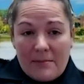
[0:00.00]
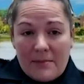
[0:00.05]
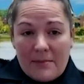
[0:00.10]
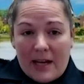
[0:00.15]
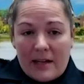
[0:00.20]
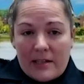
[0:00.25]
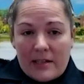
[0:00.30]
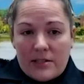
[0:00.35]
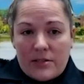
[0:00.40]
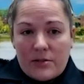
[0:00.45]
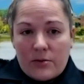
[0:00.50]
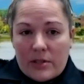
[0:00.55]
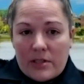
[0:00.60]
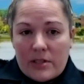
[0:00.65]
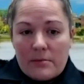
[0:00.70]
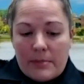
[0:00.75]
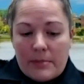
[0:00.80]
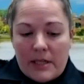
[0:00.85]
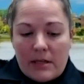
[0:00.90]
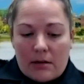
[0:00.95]
that is going to
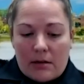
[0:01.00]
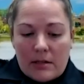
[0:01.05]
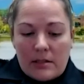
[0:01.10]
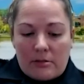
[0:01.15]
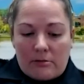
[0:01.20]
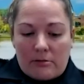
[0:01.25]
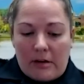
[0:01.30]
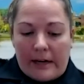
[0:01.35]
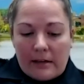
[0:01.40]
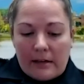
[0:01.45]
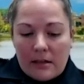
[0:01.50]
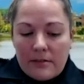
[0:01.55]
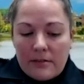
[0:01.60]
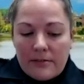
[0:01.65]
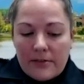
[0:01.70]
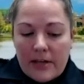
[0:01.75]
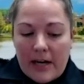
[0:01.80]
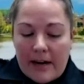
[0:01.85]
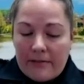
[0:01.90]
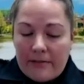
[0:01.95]
be on your record
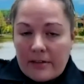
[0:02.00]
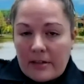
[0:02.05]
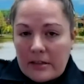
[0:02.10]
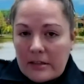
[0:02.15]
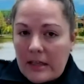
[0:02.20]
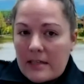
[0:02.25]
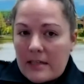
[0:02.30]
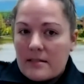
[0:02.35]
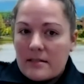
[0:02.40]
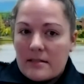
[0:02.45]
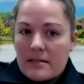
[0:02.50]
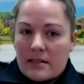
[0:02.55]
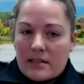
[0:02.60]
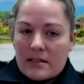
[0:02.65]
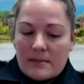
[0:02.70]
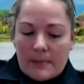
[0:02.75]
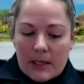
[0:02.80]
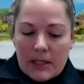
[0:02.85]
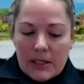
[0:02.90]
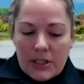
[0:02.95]
forever unless it's
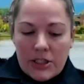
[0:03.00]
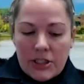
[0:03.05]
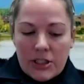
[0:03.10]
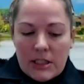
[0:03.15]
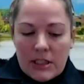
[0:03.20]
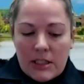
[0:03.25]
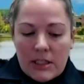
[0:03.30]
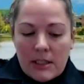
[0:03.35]
expunged,